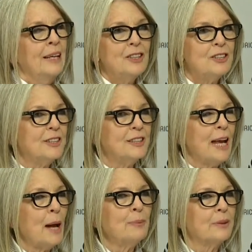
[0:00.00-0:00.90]
It just didn't
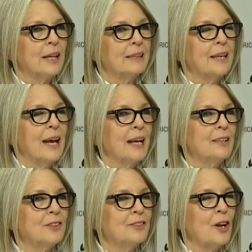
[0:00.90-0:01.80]
happen like that. I
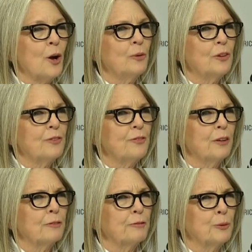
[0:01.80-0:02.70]
just always
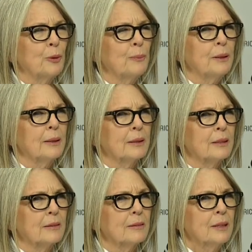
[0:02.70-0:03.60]
felt for women a
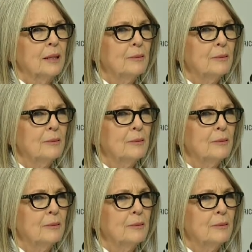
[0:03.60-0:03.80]
little,